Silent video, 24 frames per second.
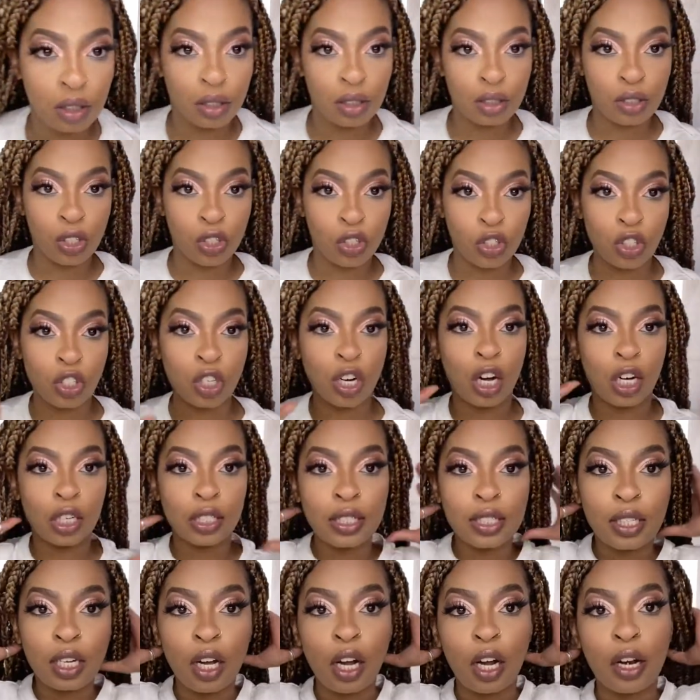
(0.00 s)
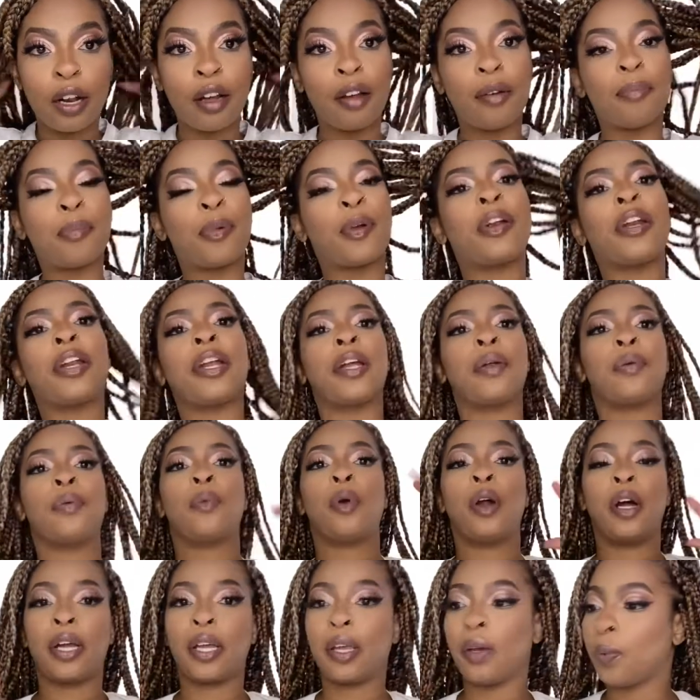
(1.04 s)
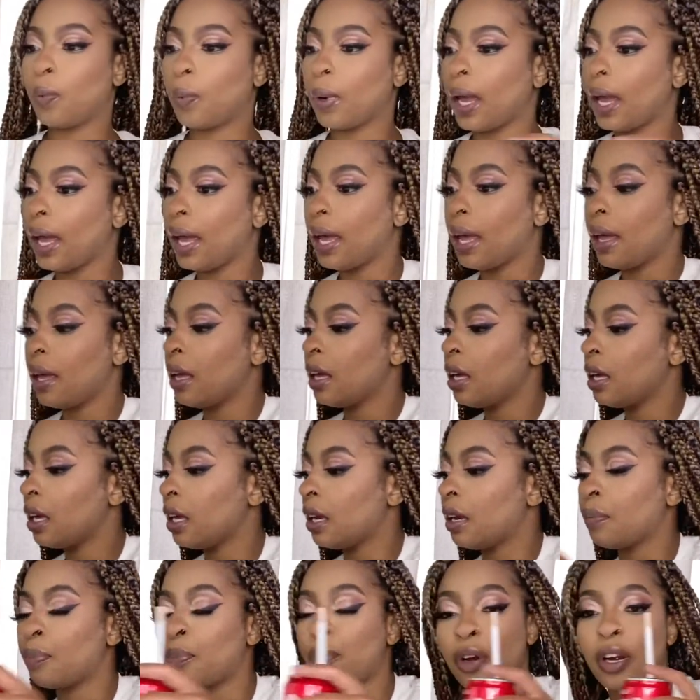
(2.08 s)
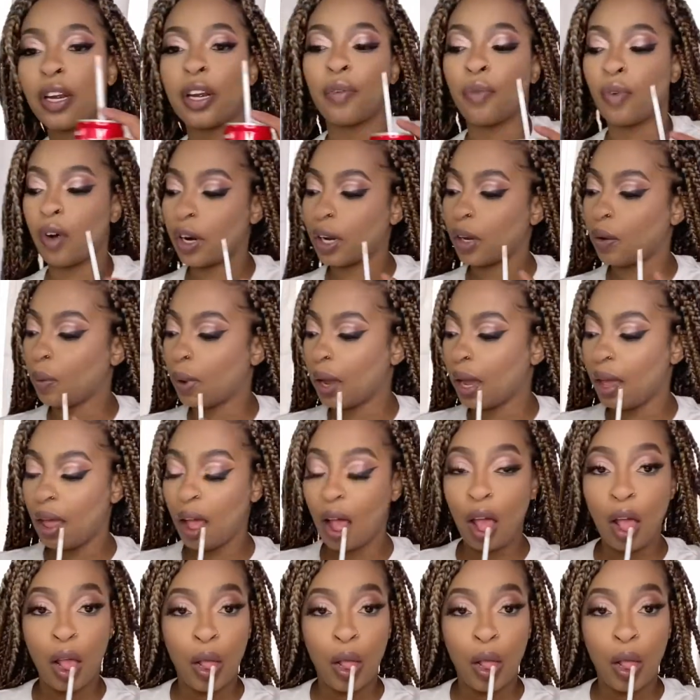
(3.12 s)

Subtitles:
to start on a pretty rocky way, in a pretty rocky way.